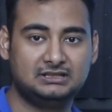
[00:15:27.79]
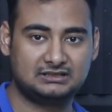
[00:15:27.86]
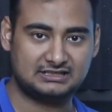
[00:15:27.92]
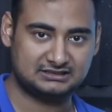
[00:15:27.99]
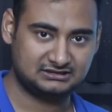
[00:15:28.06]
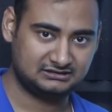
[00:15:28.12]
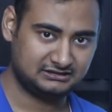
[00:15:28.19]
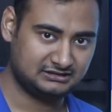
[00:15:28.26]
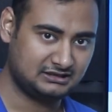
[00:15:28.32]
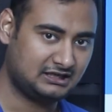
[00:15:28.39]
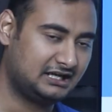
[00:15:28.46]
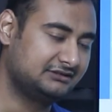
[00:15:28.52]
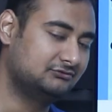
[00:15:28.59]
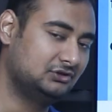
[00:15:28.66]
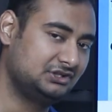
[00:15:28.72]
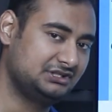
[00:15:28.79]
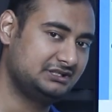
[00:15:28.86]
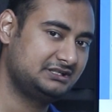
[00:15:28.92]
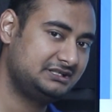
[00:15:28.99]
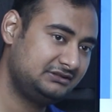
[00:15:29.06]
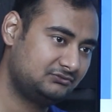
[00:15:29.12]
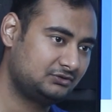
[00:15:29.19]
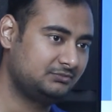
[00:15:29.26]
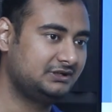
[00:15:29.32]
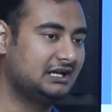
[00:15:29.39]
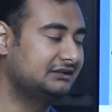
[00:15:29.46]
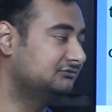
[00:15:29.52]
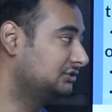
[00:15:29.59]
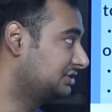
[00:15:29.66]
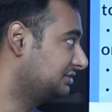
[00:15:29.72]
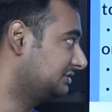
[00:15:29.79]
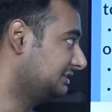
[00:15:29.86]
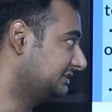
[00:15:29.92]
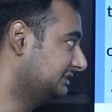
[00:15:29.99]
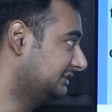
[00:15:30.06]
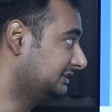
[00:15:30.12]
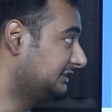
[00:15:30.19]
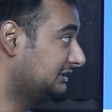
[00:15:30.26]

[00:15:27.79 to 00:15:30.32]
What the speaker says: rather than high voltage AC, would be high voltage DC.